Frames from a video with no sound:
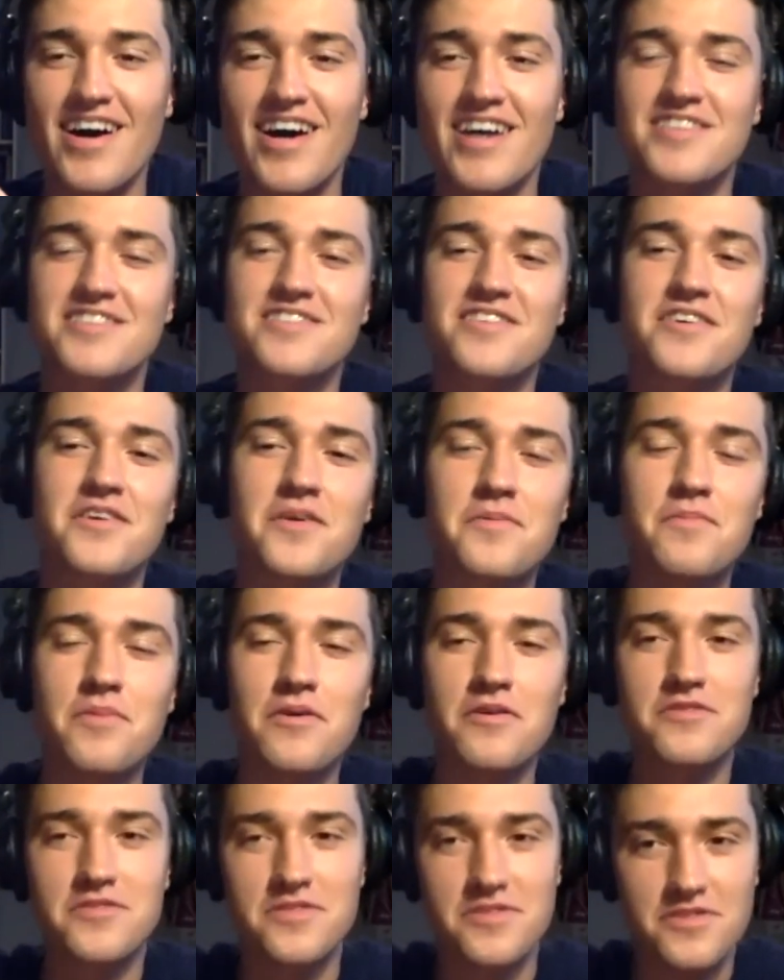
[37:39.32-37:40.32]
I saw your
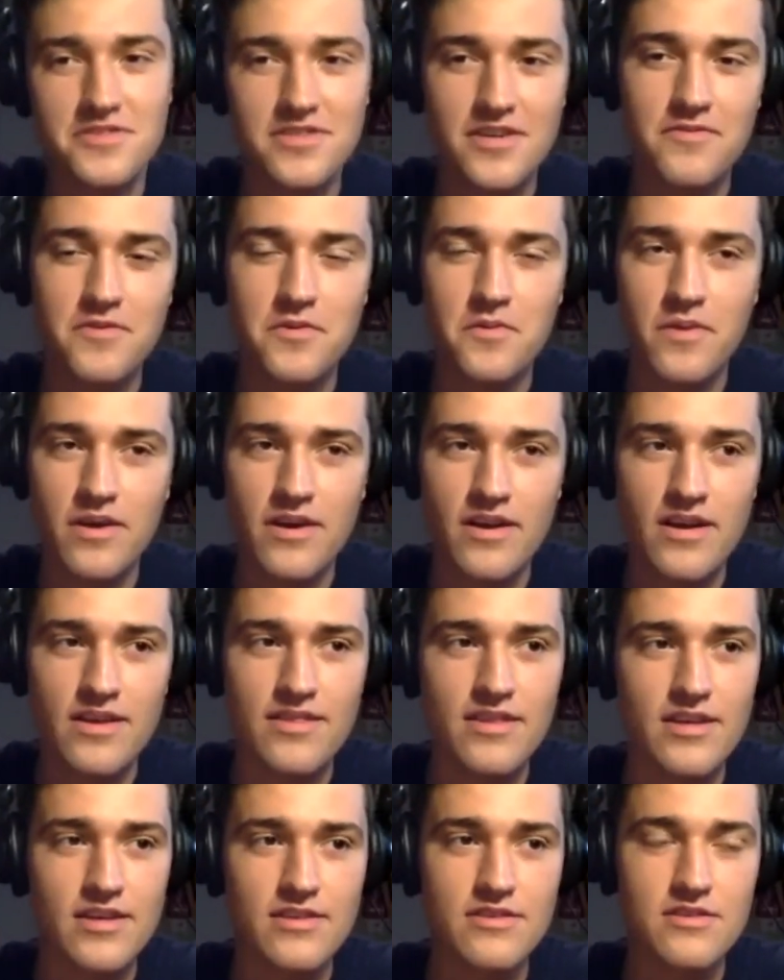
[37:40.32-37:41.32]
posters everywhere on
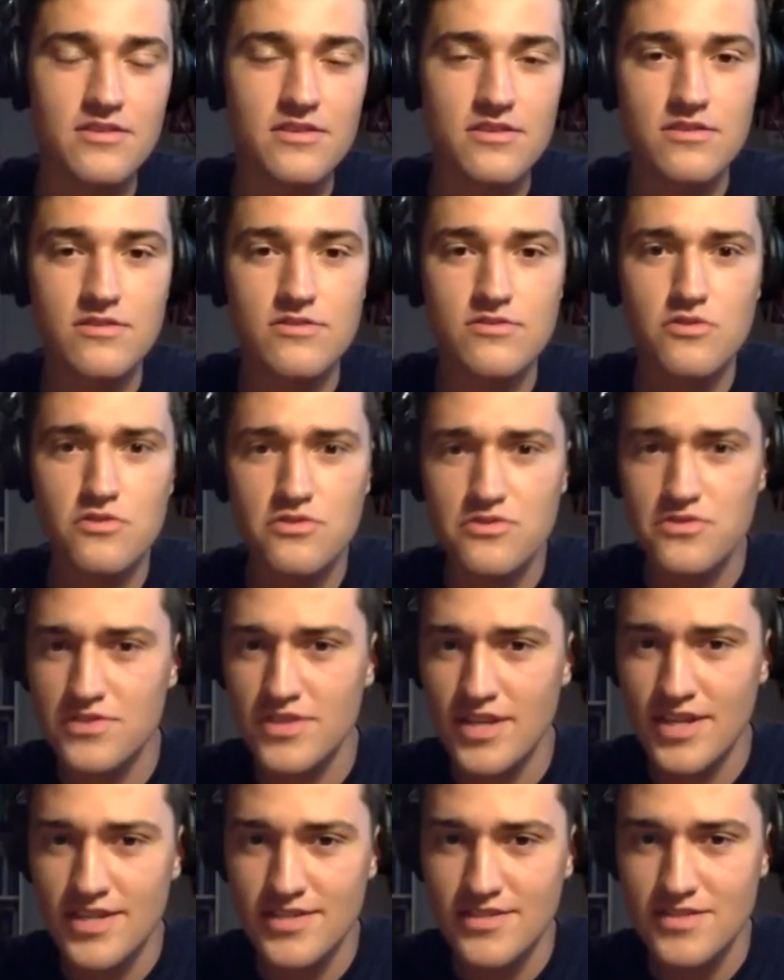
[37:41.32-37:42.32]
like the social
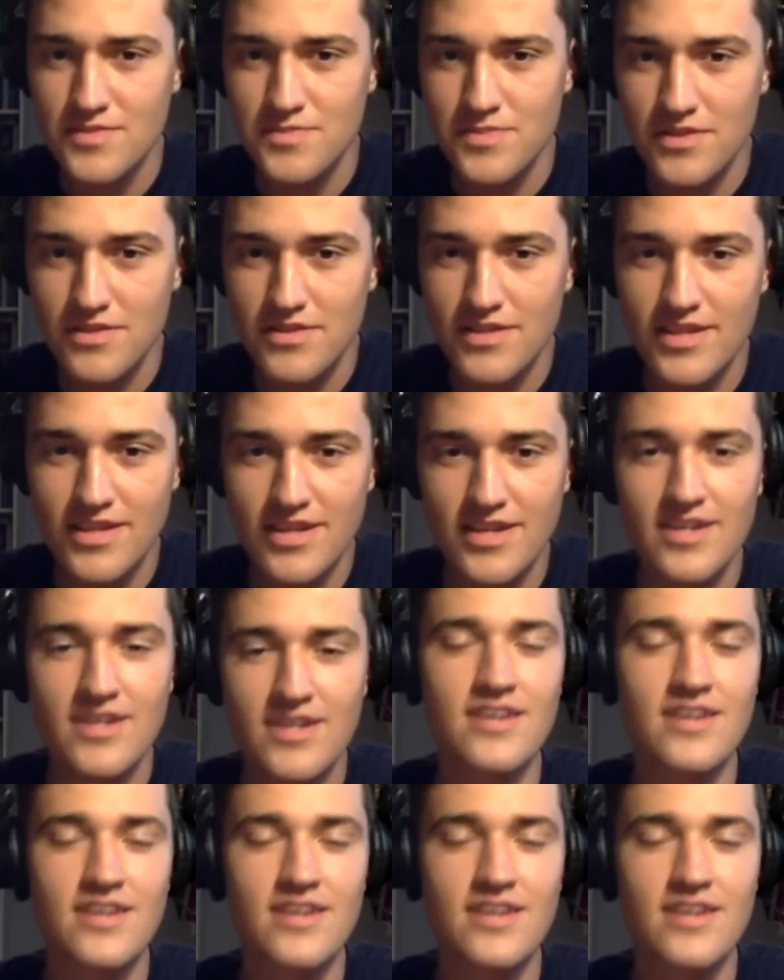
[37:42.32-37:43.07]
sciences building.